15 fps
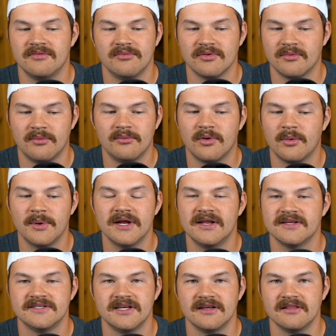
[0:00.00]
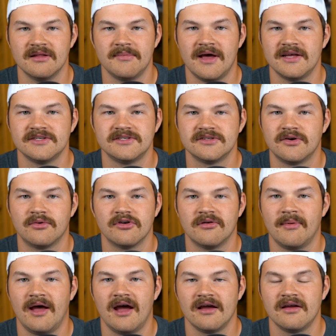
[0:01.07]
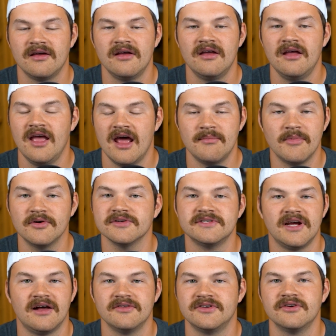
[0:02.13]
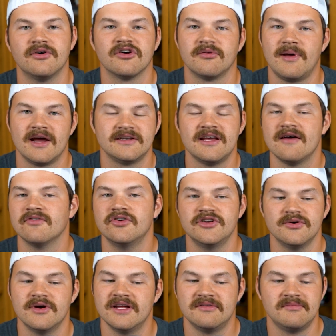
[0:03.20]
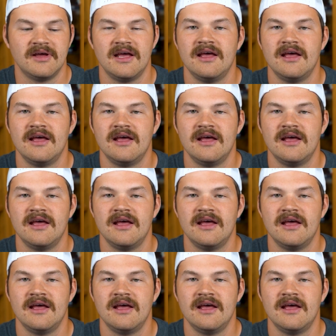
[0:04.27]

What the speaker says: We're witnessing the best quarterback and most talented quarterback to ever do it.